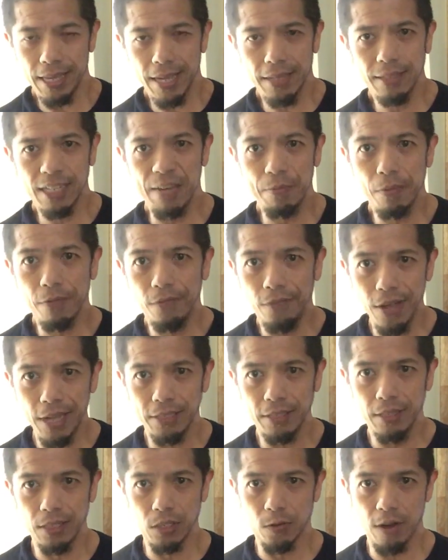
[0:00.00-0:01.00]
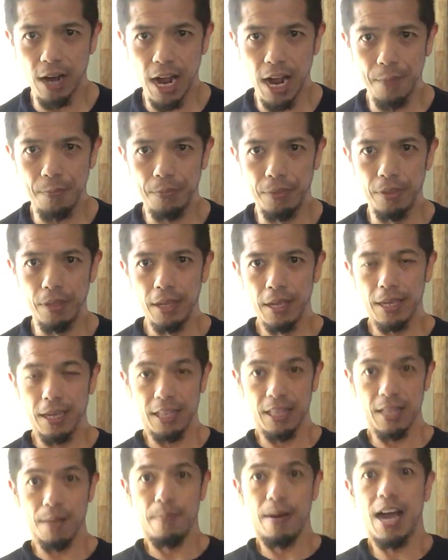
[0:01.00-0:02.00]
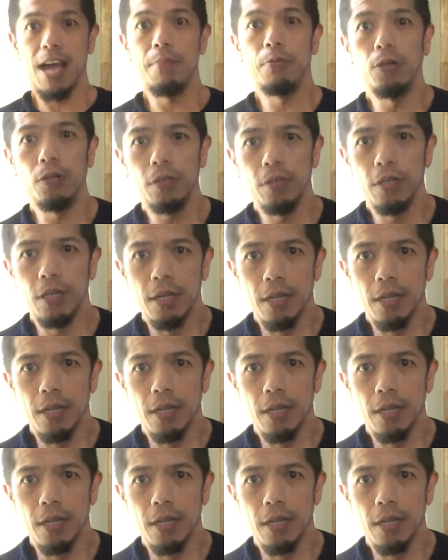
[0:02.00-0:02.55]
end time events described in the Bible